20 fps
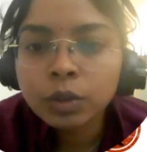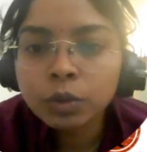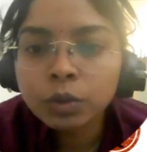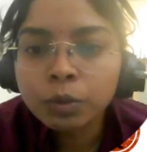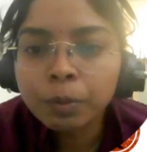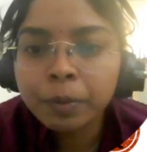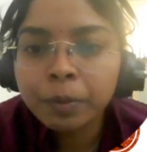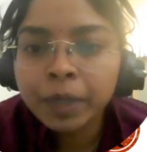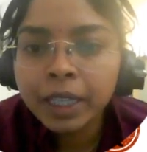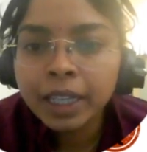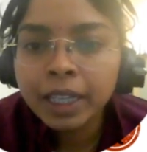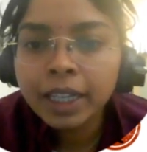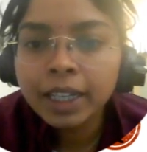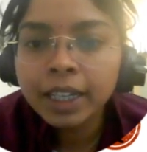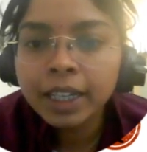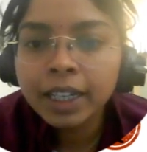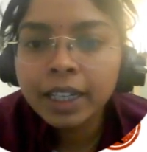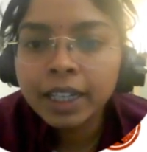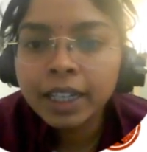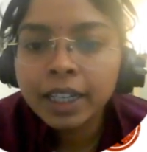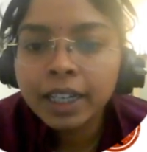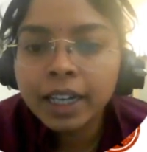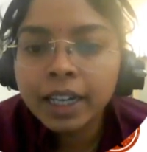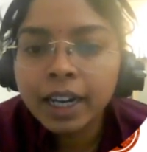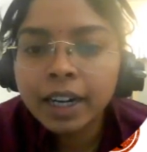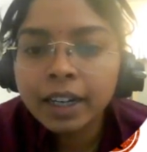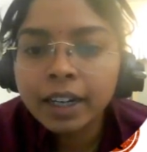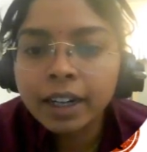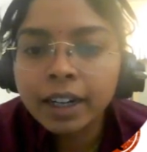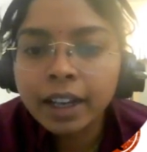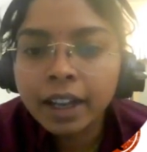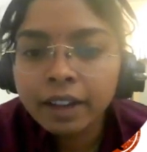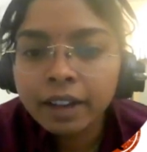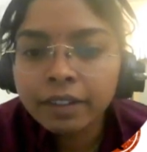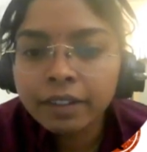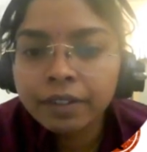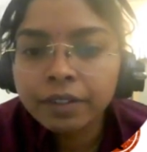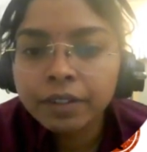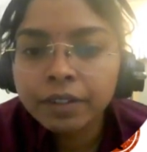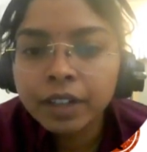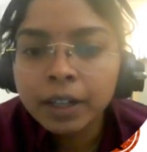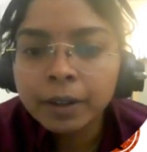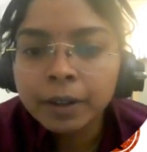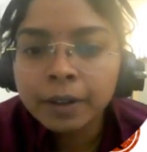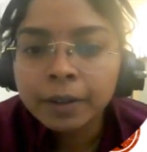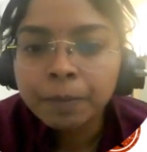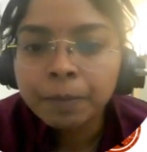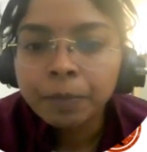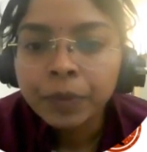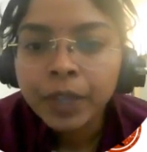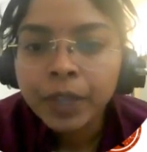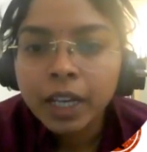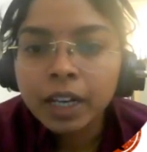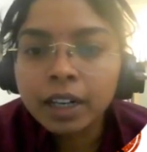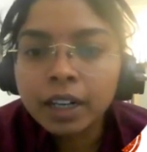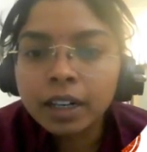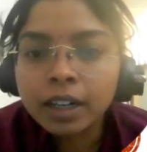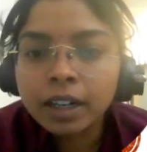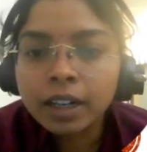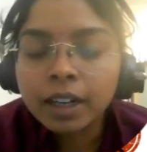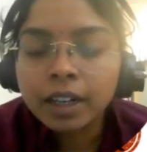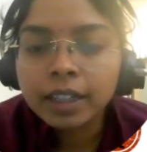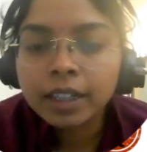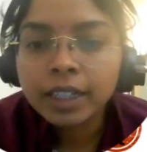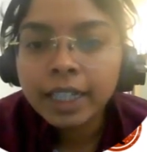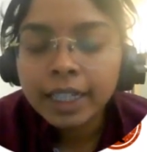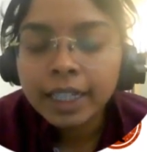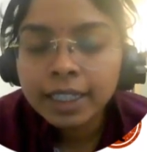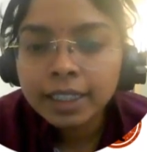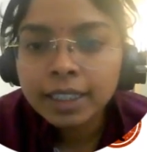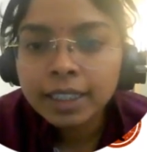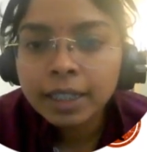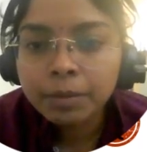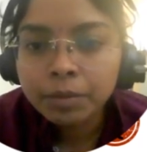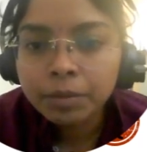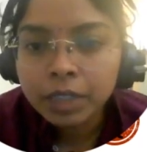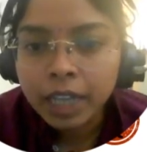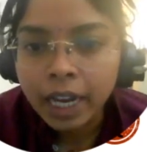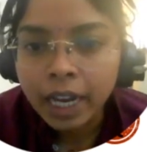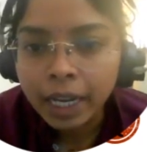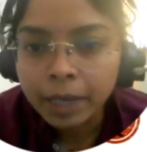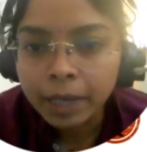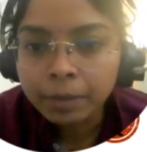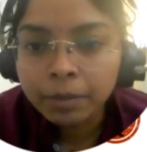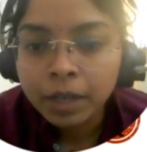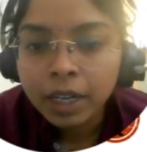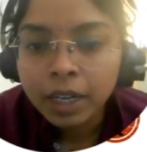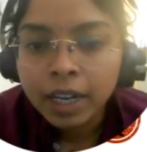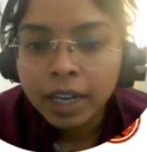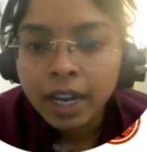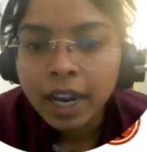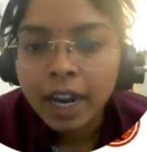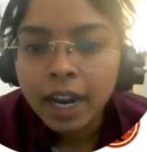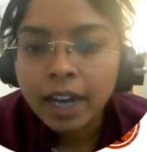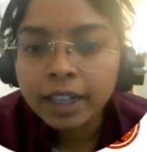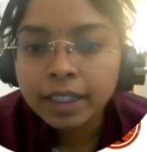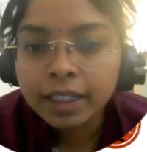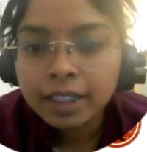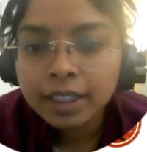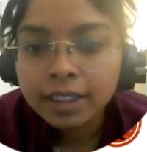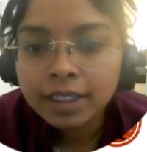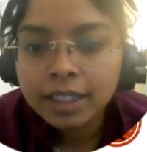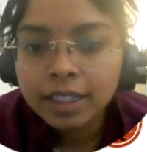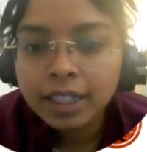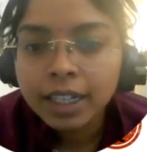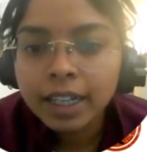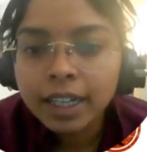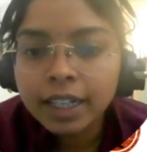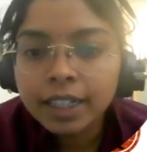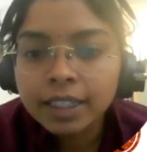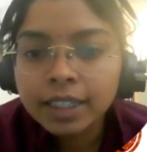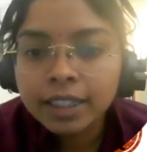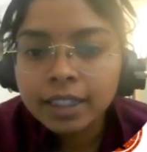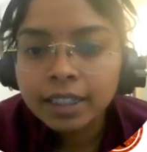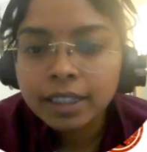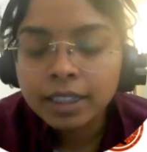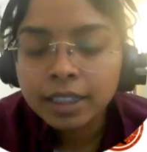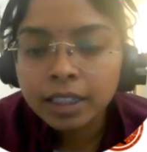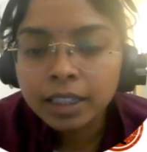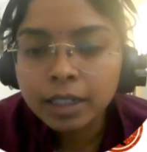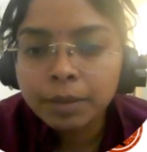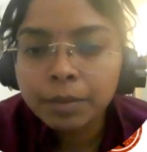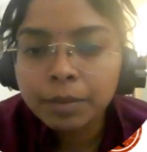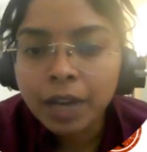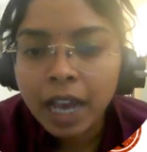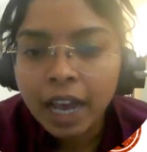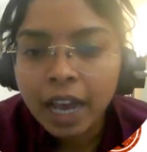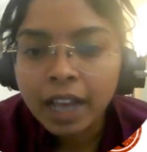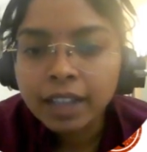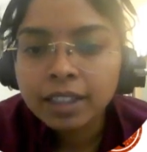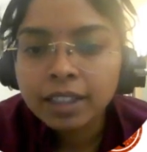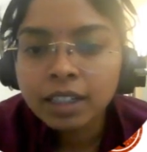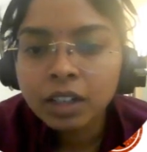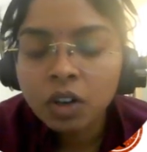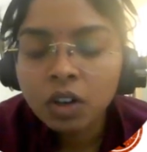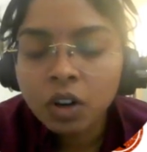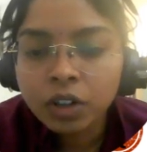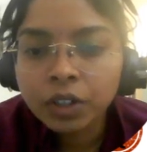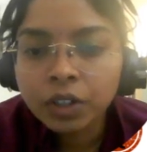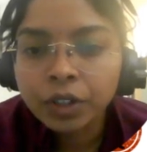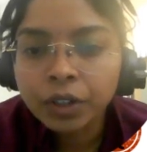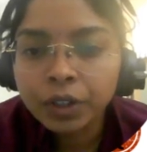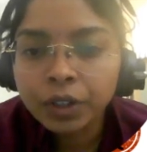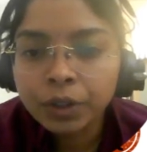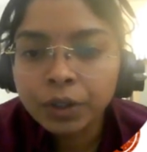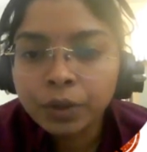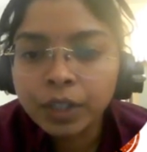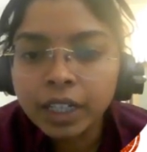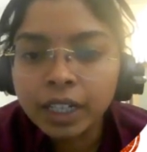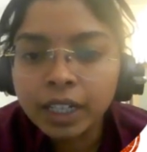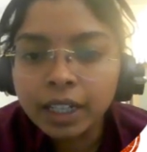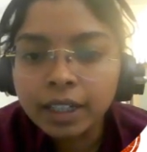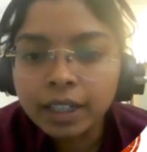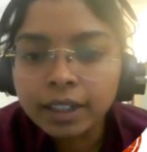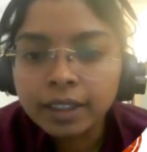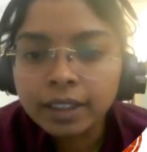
through B, E, and F takes some time, and this delay is termed as clock to Q delay.